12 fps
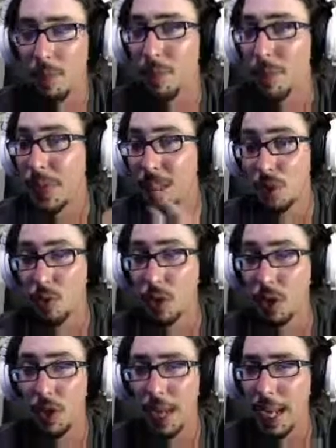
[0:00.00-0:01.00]
It's a really
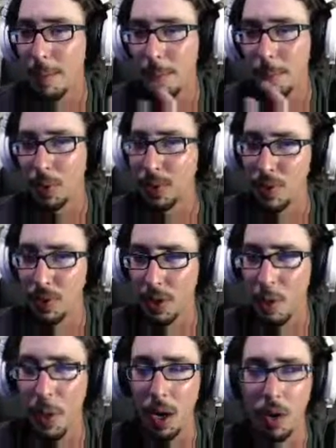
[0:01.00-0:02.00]
good game. It plays really
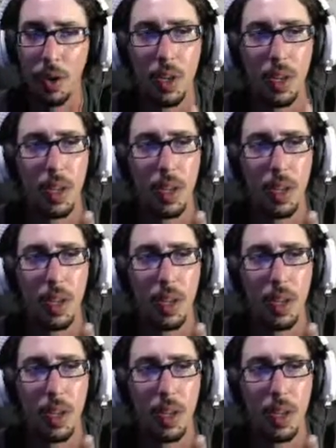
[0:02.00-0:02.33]
well.